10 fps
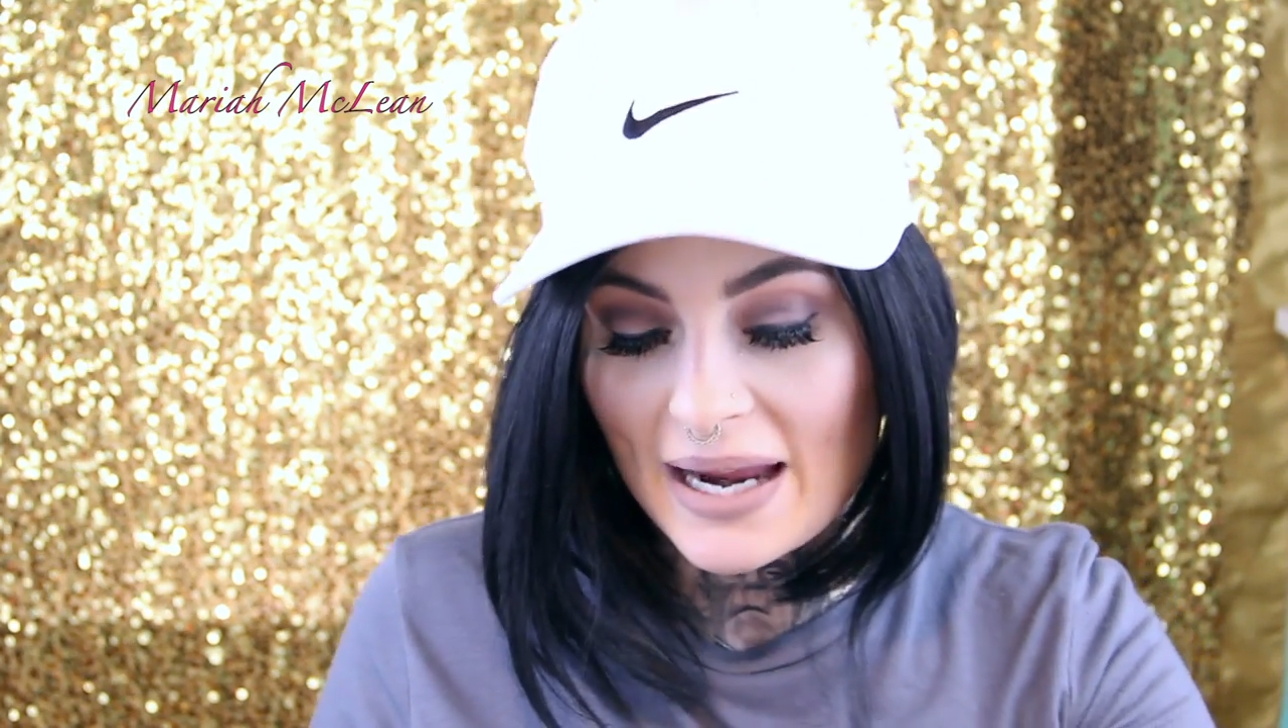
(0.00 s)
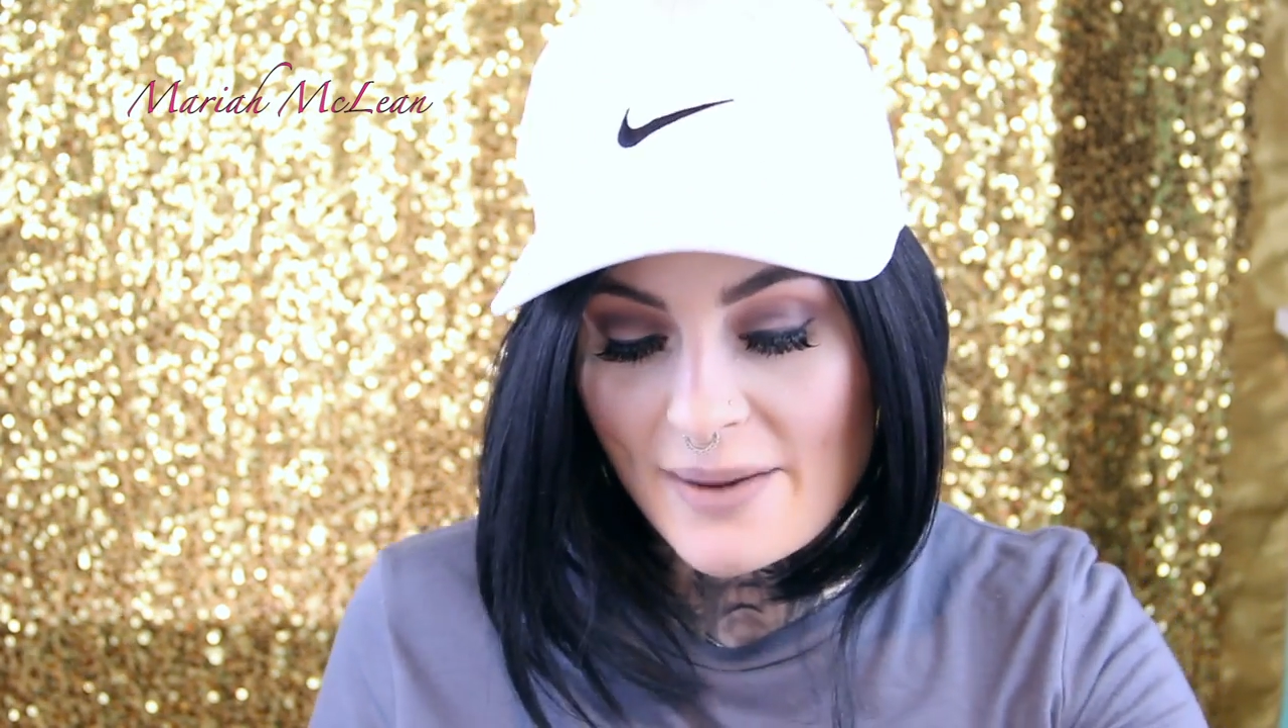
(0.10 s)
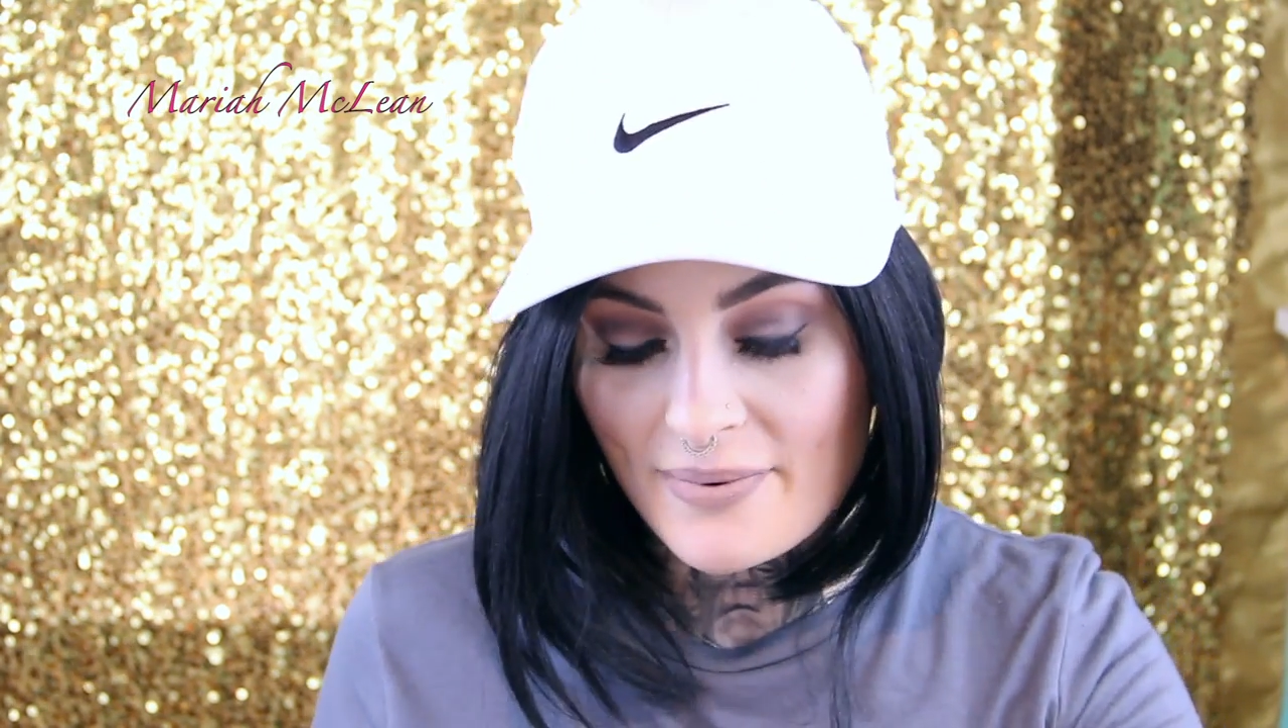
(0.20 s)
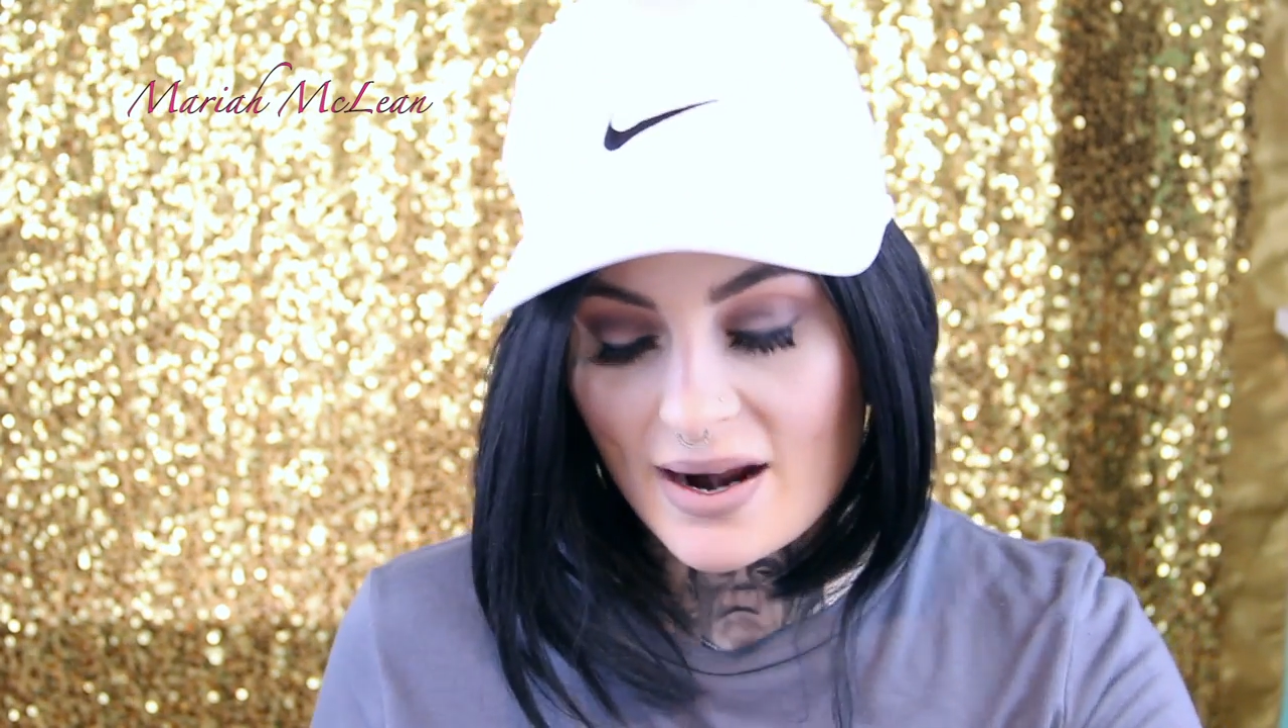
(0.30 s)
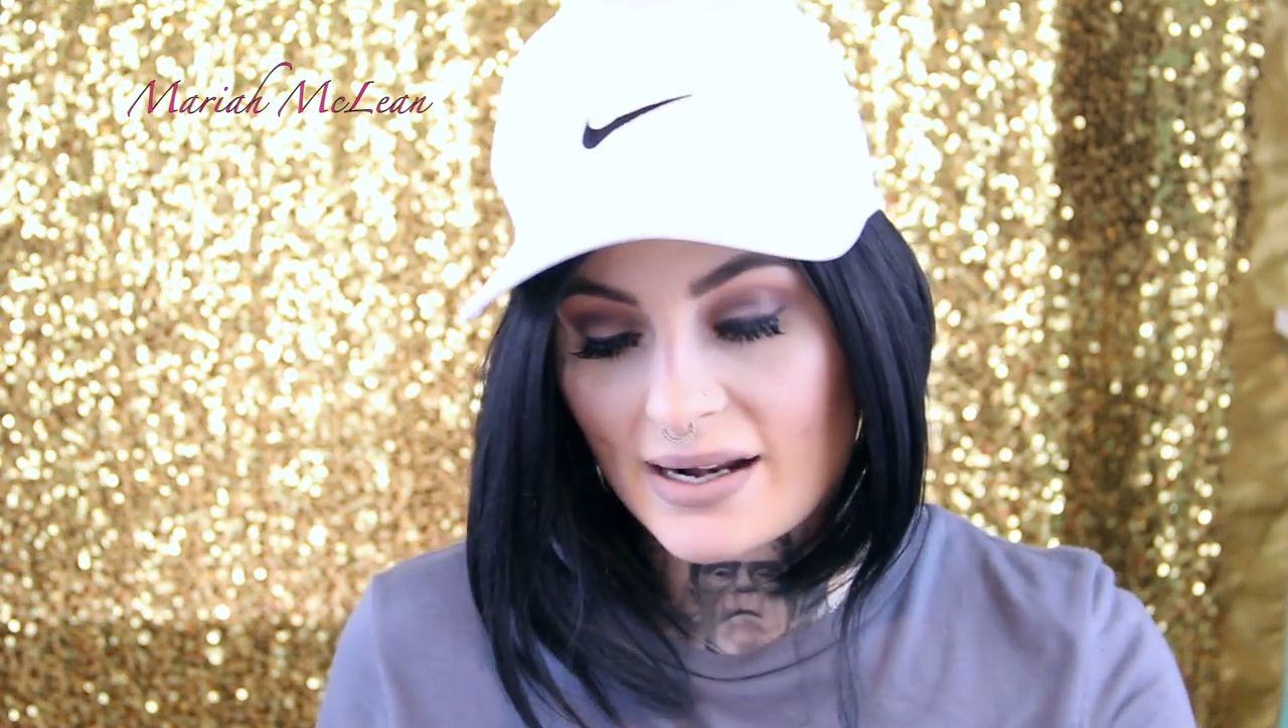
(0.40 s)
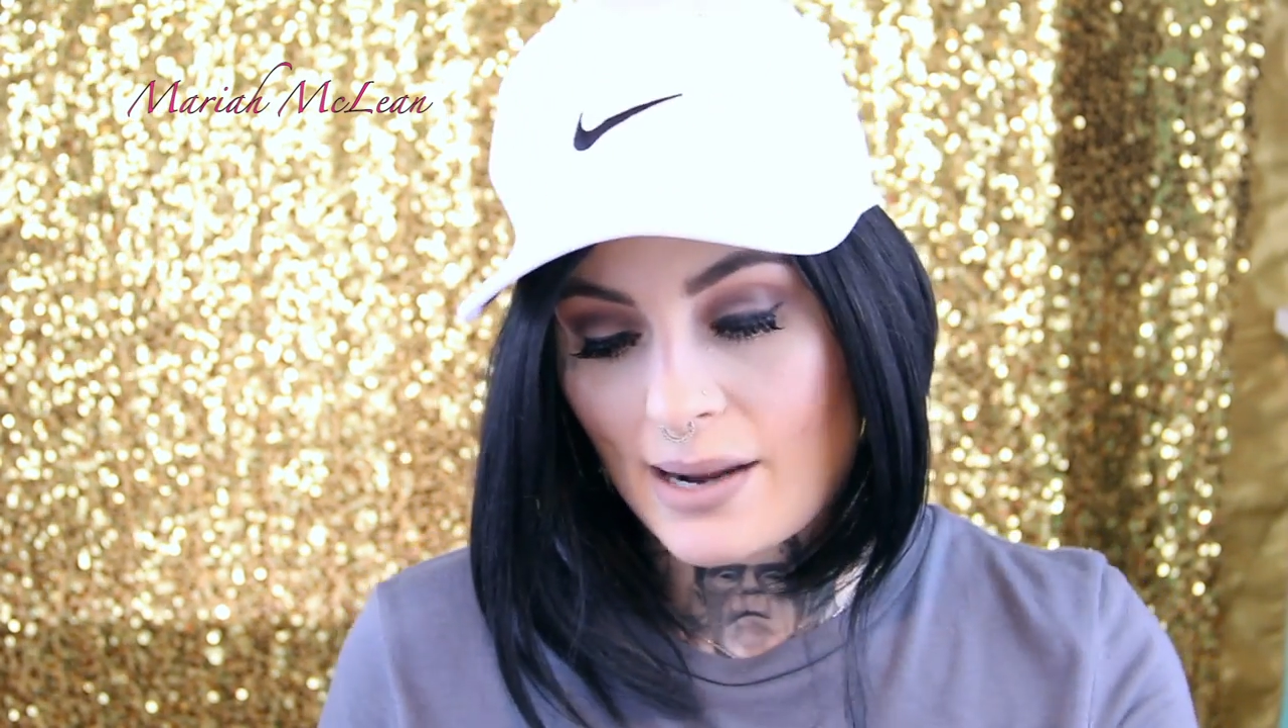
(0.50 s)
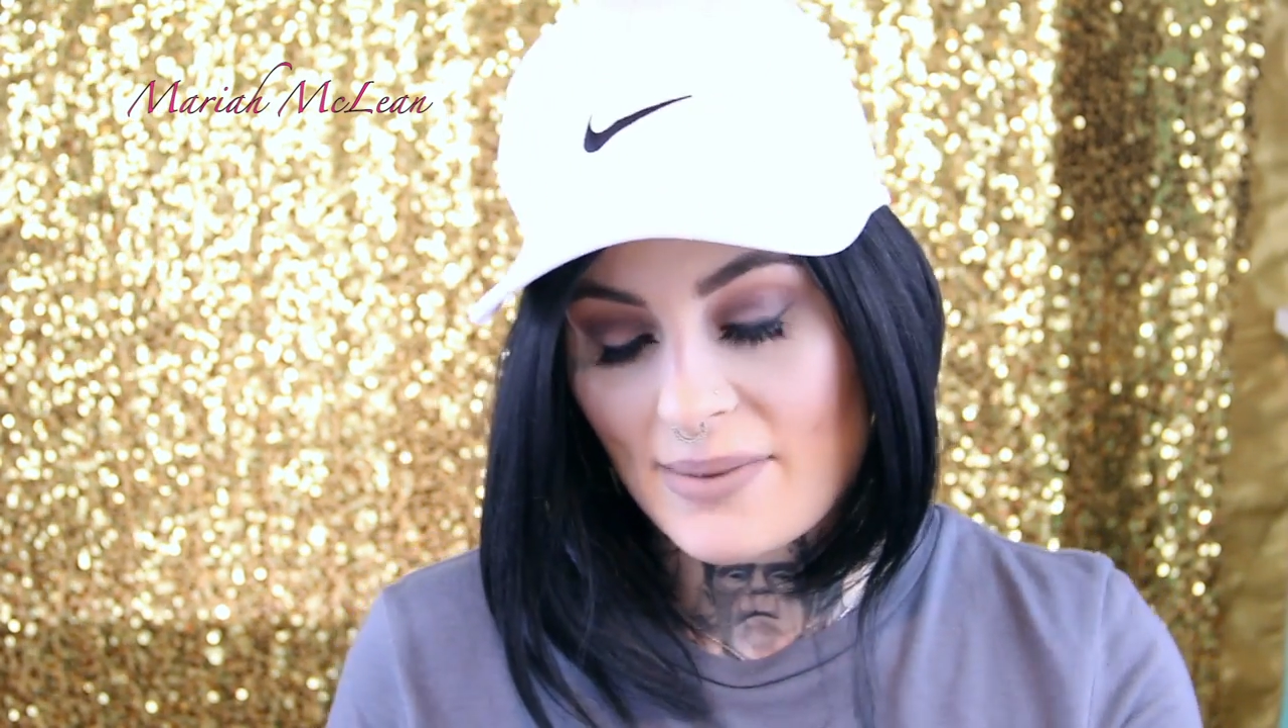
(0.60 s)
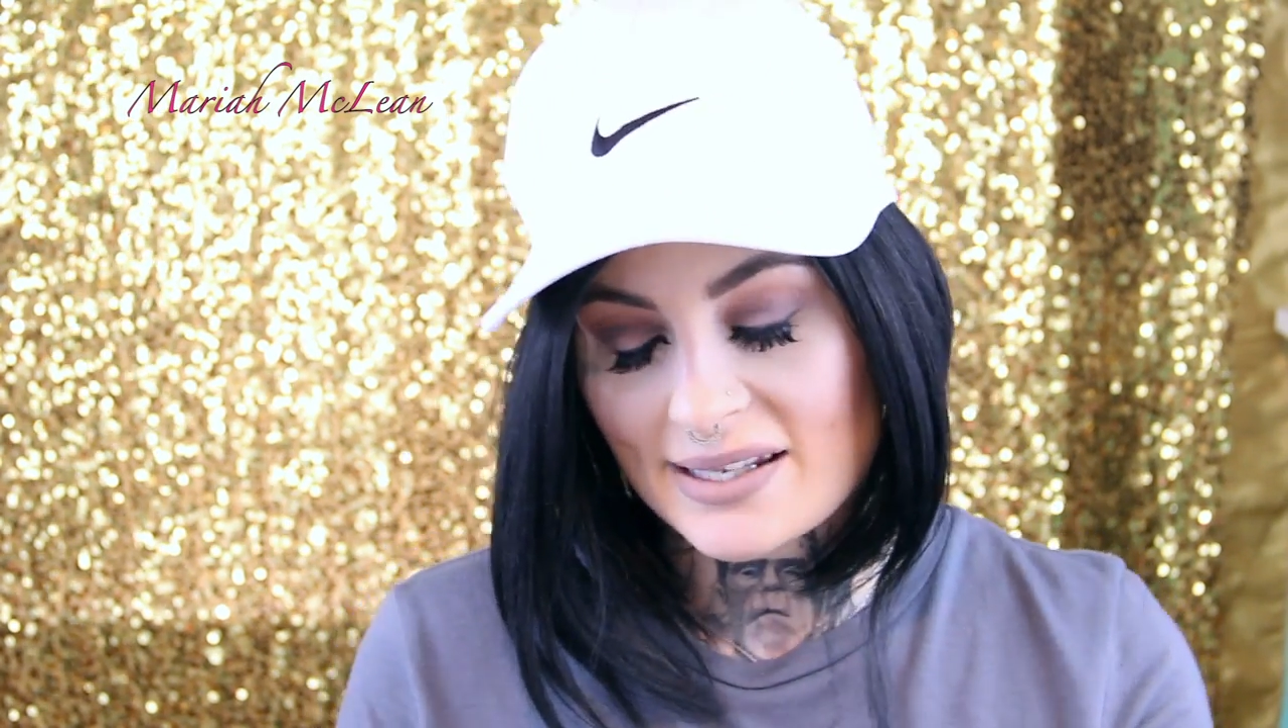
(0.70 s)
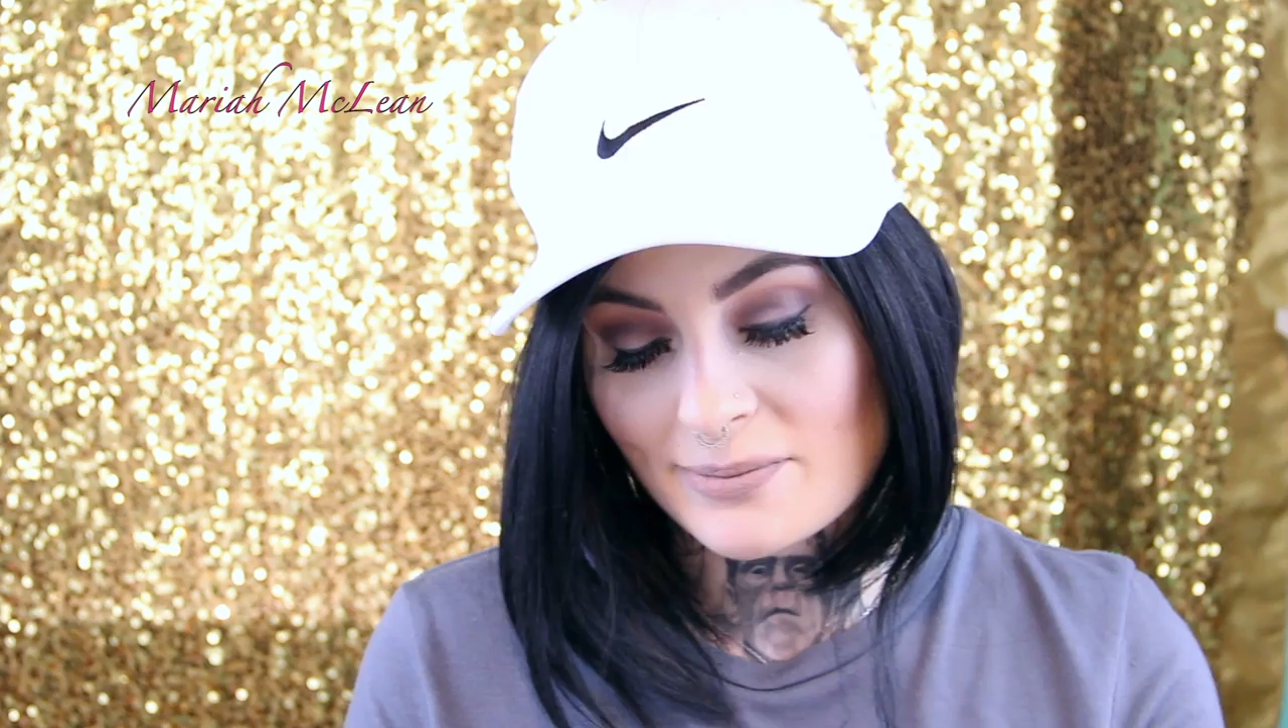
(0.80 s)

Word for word: paper, and I meant